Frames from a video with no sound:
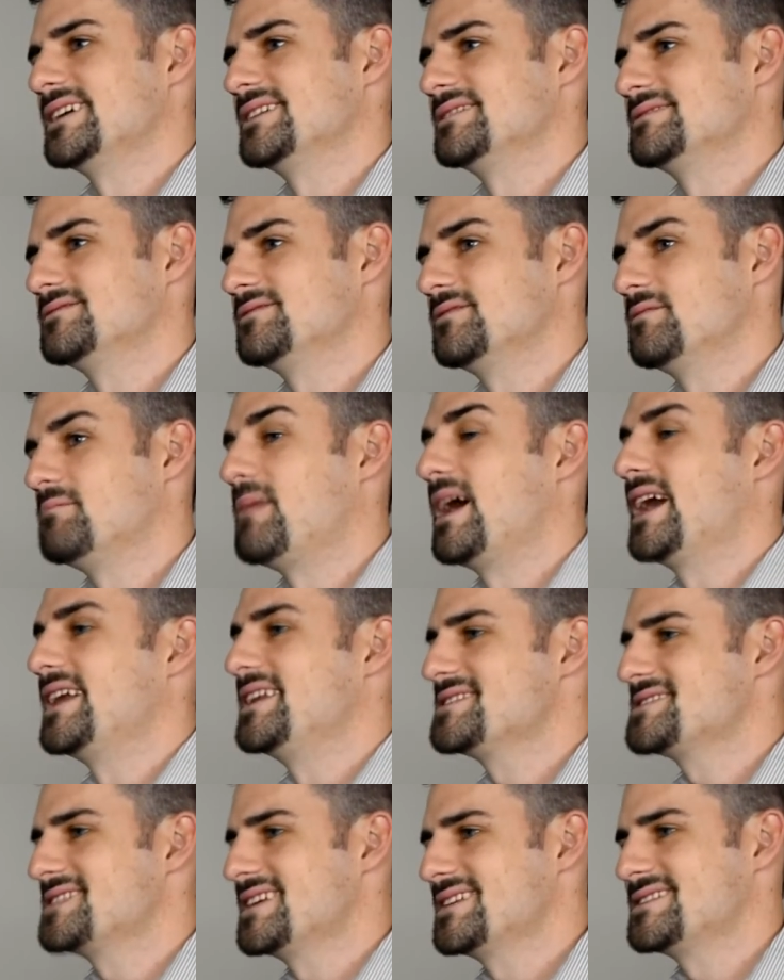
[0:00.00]
Yeah. My
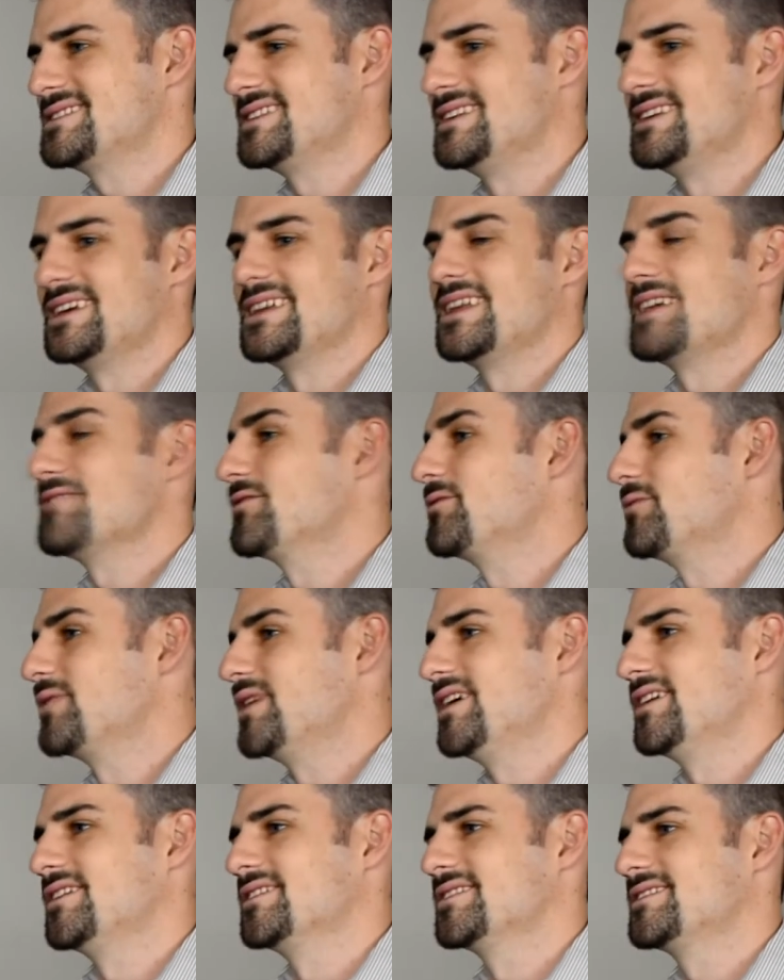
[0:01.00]
necessity and everyone
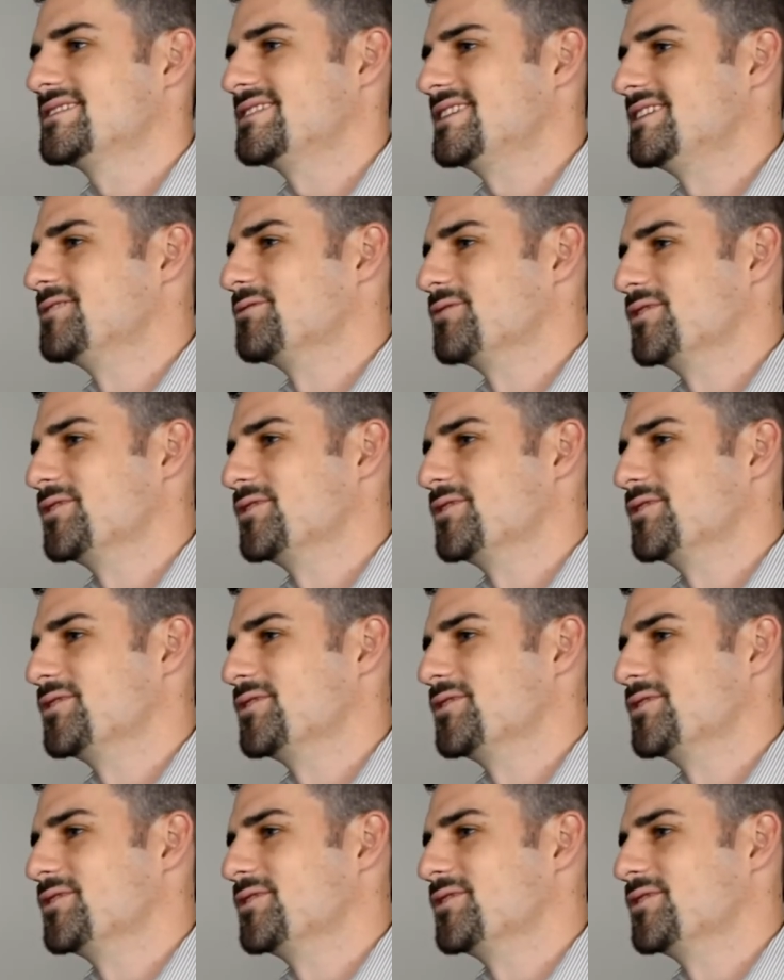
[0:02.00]
else in the